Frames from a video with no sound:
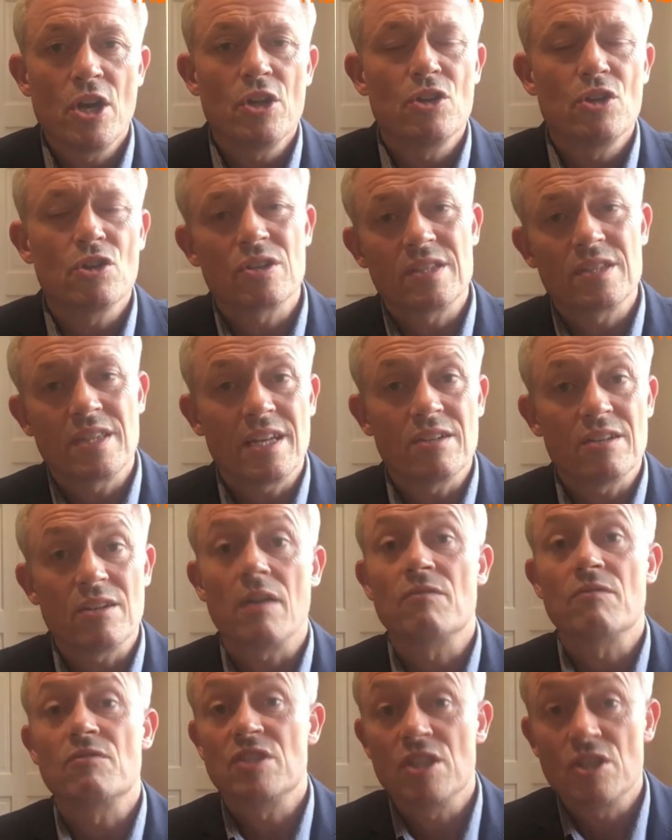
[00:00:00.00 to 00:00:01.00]
You could then
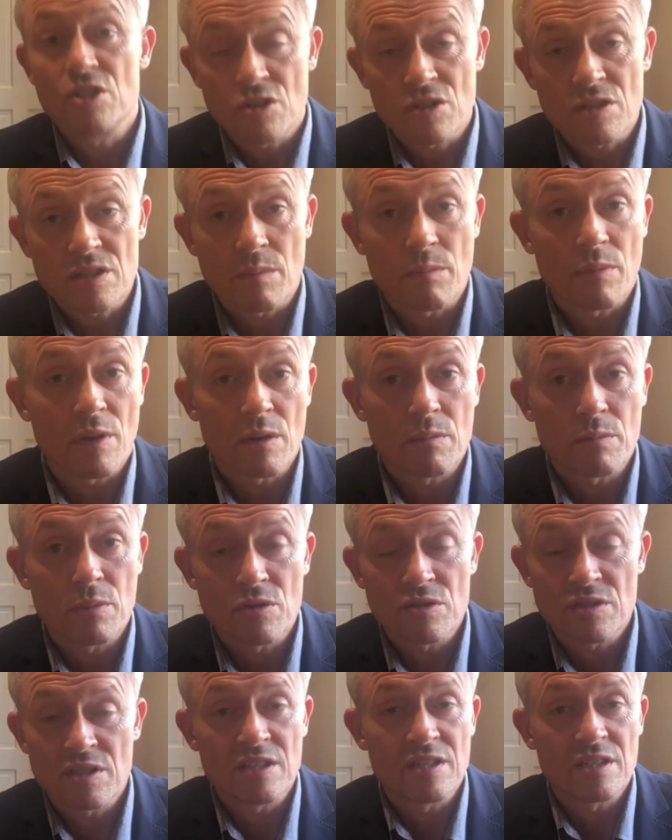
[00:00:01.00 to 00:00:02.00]
obviously turn the blog
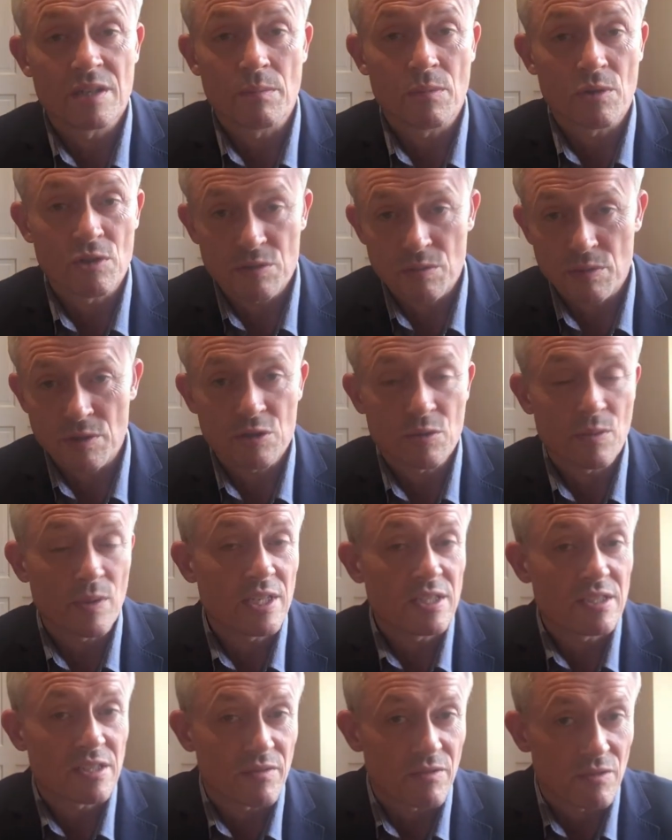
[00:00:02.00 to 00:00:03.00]
post into multiple
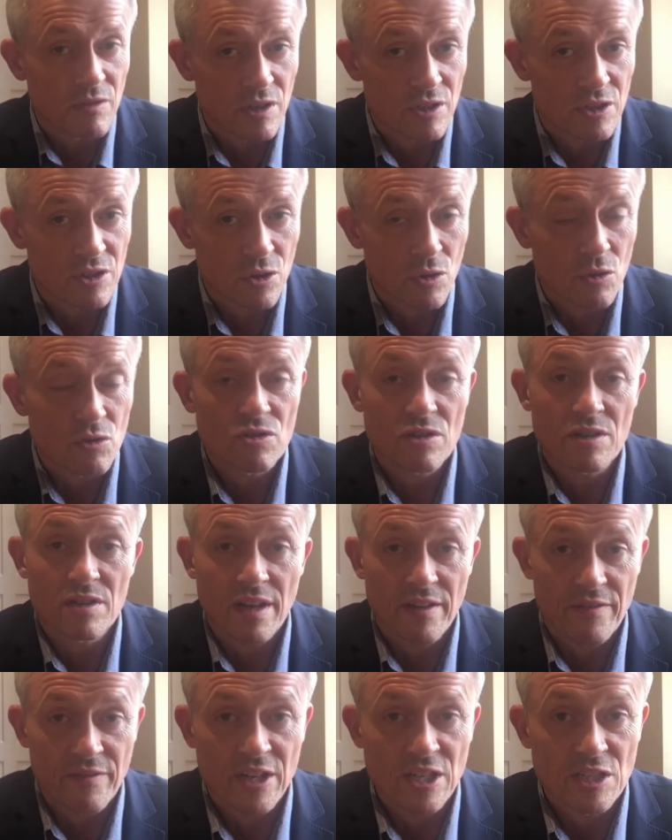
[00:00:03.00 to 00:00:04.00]
tweets if you're on social,
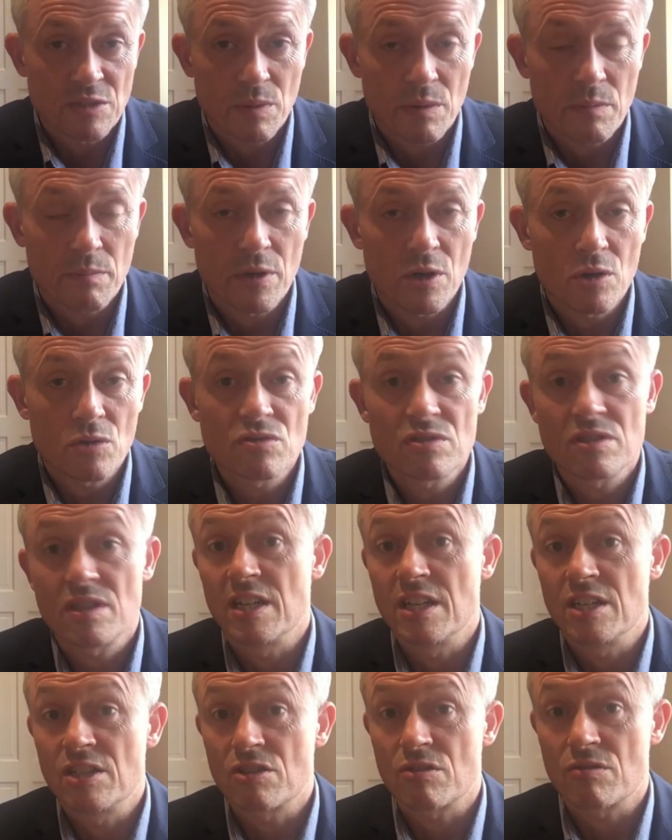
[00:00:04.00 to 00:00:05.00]
a Facebook post, an
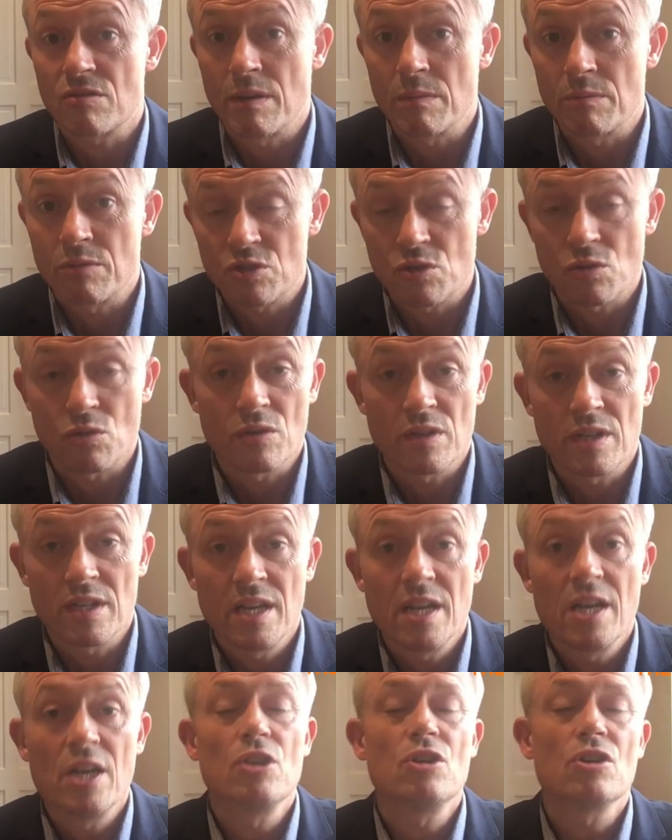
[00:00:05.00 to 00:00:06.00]
Instagram story.
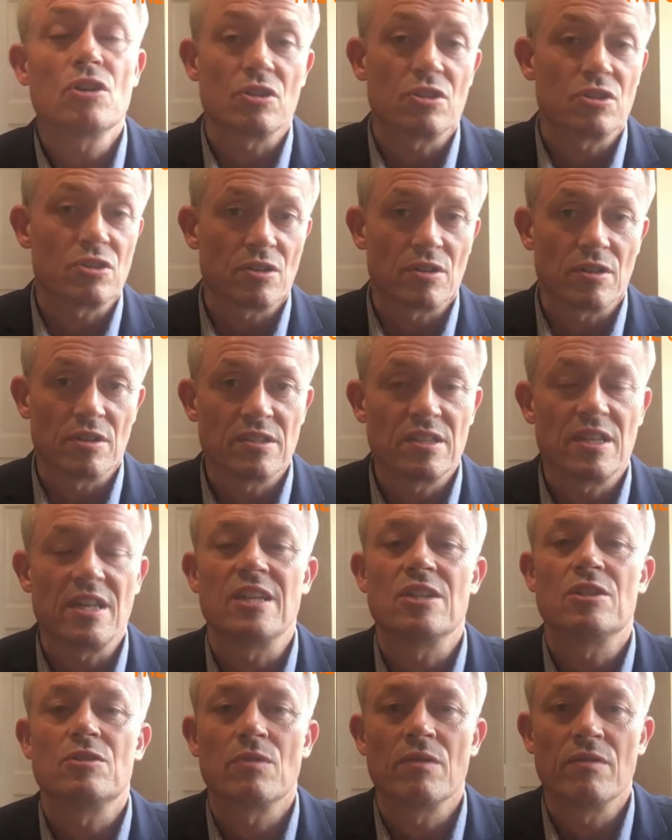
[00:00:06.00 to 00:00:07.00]
You could turn it
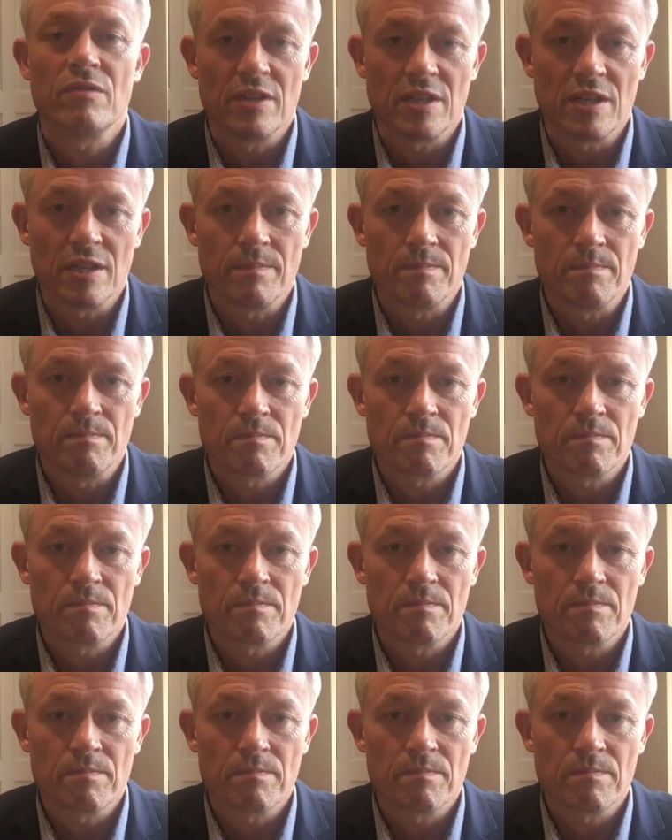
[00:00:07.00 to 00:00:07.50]
into a video.